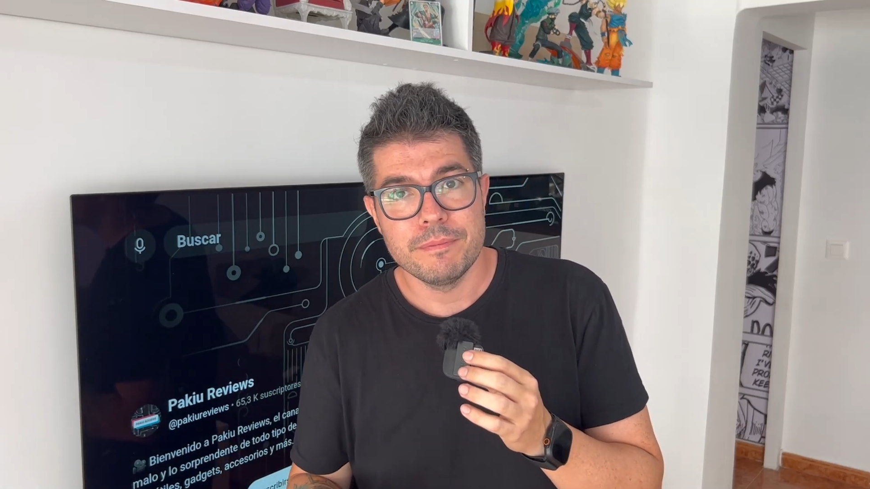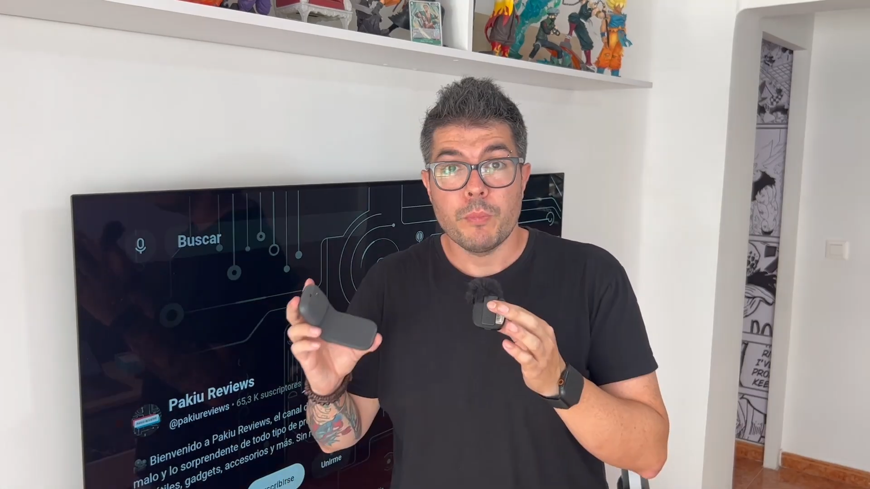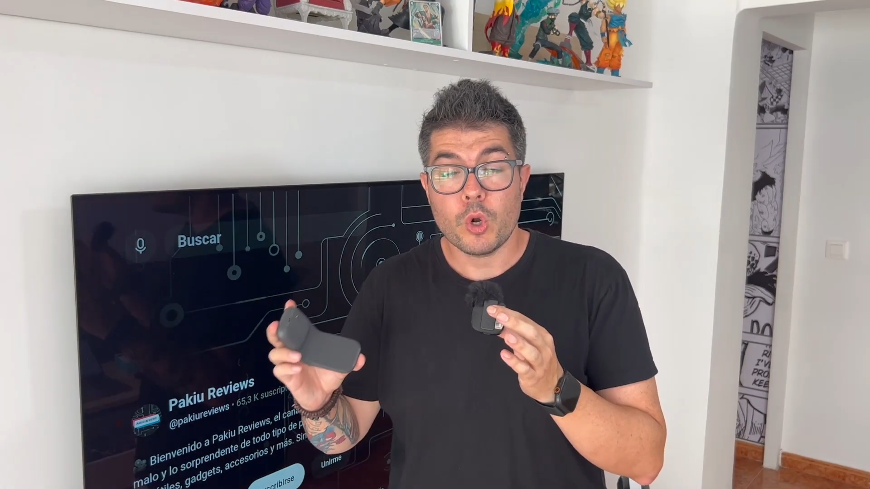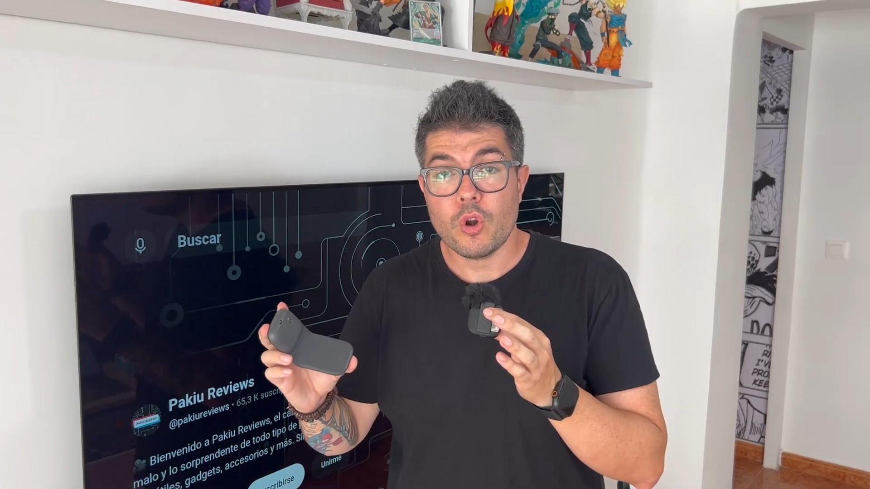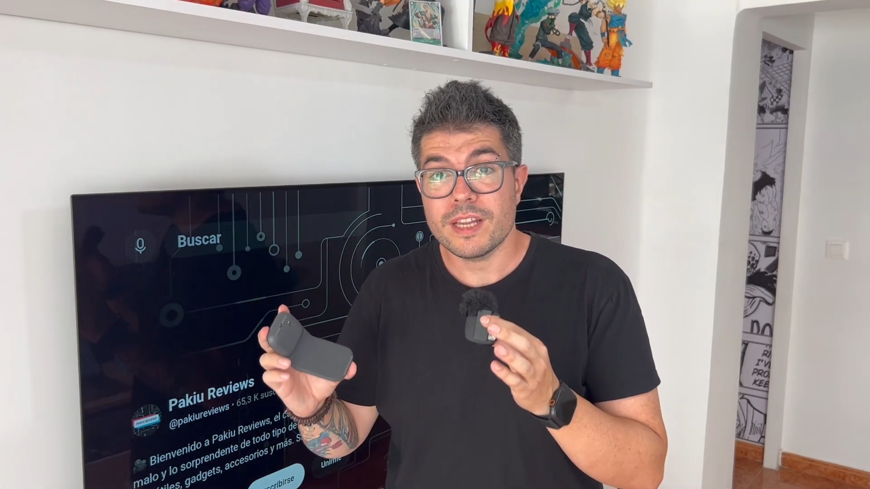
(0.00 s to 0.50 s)

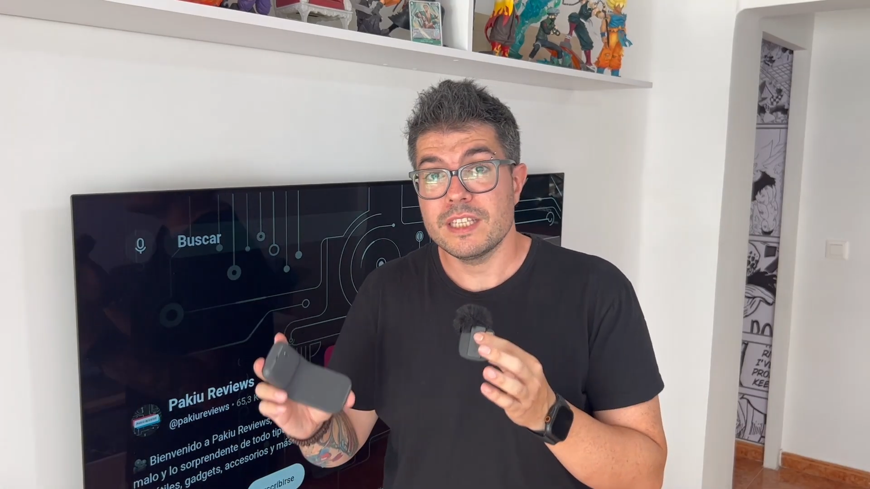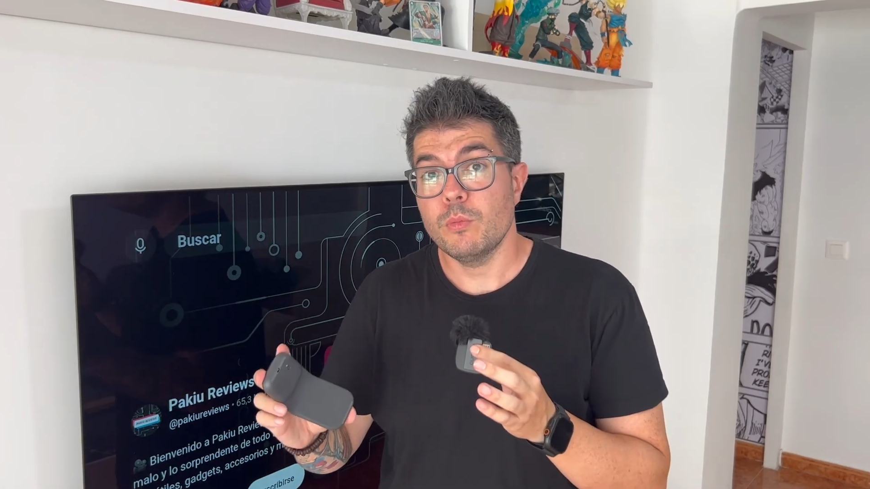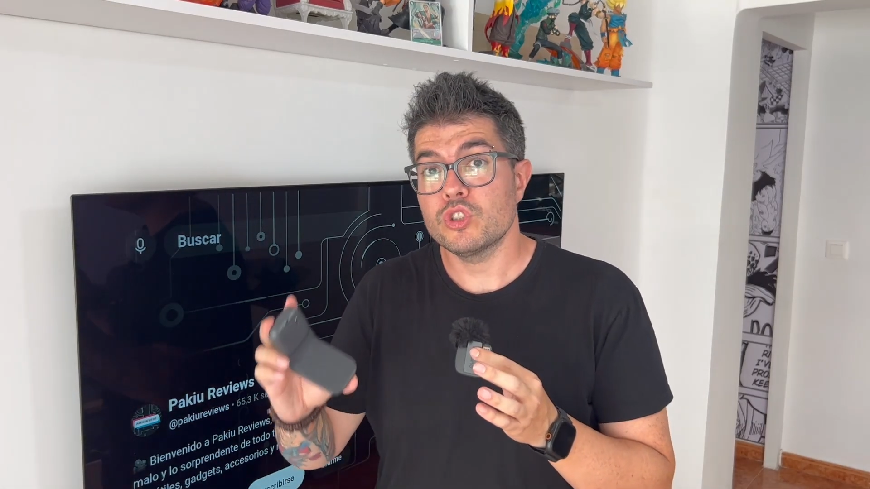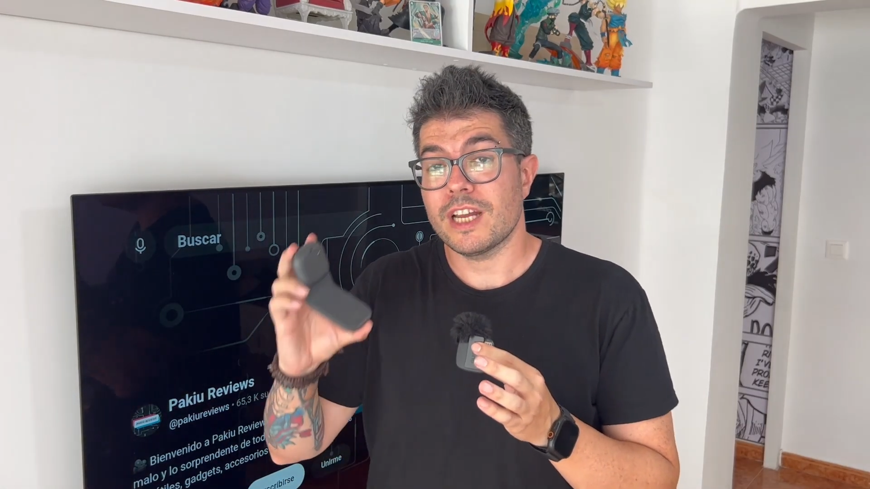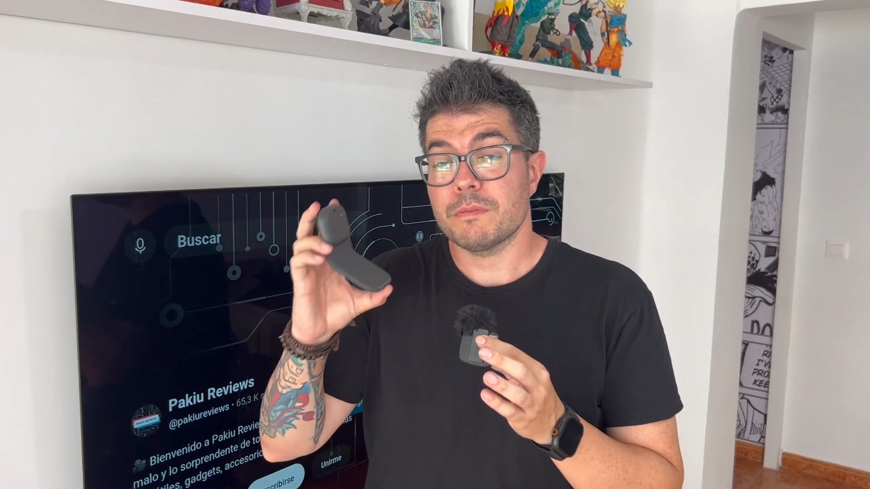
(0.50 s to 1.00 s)
So
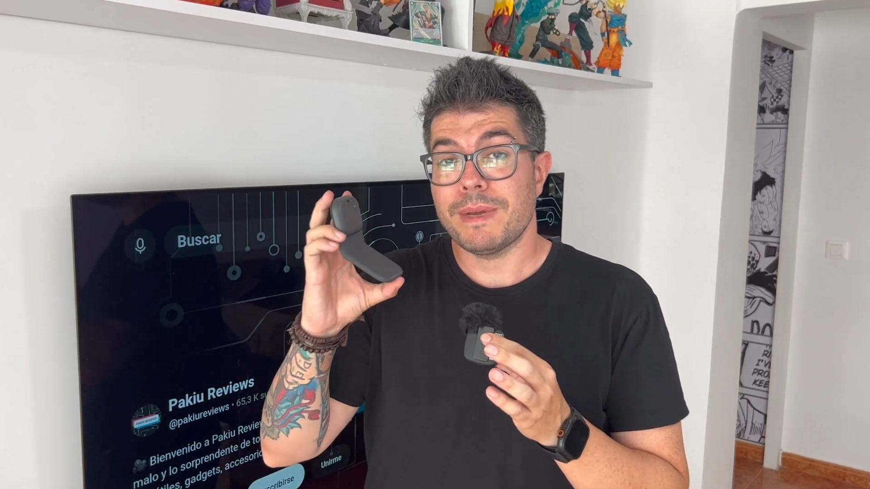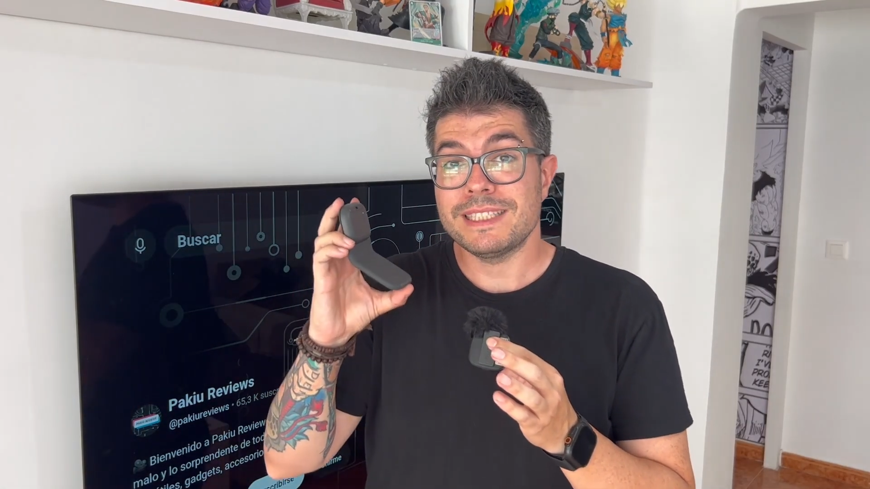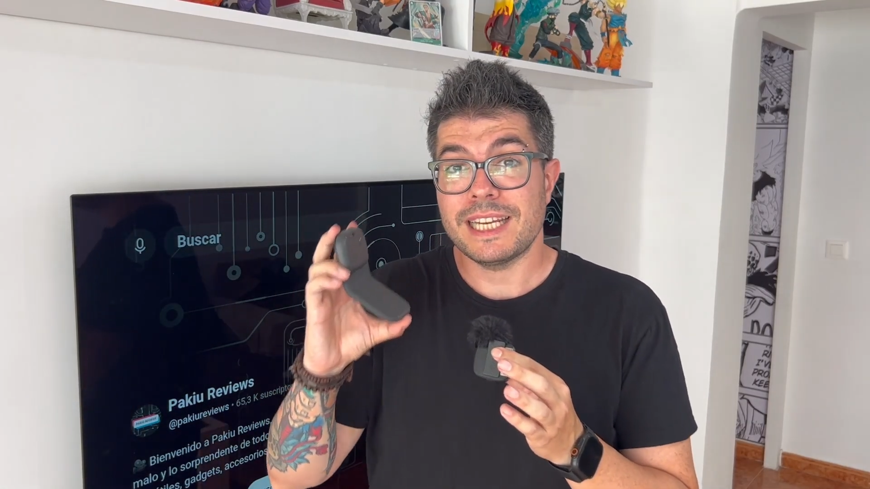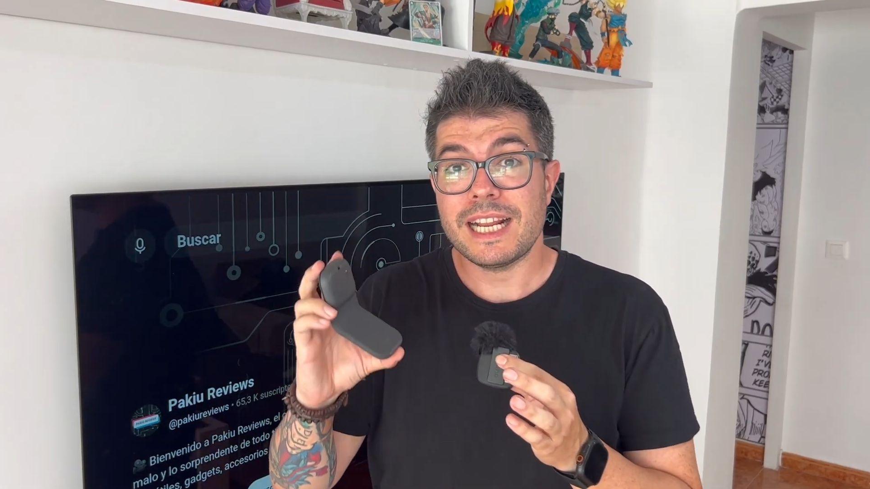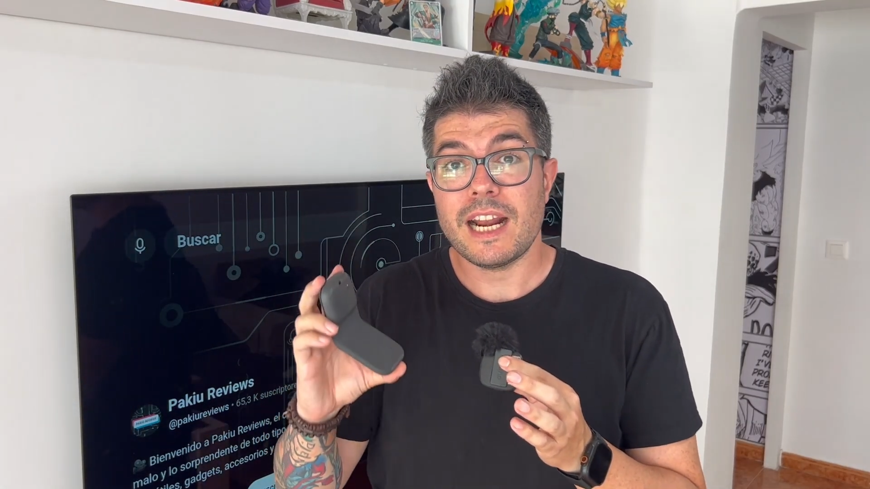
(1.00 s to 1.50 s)
if you want
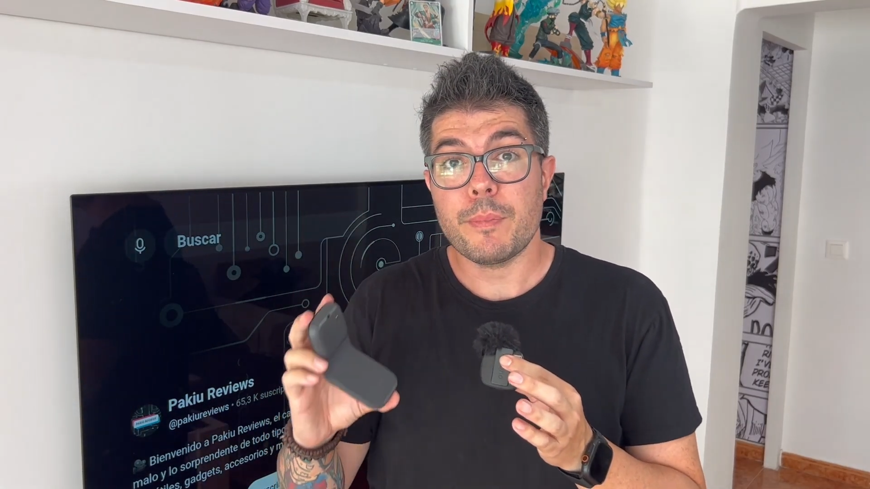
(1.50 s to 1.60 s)
to keep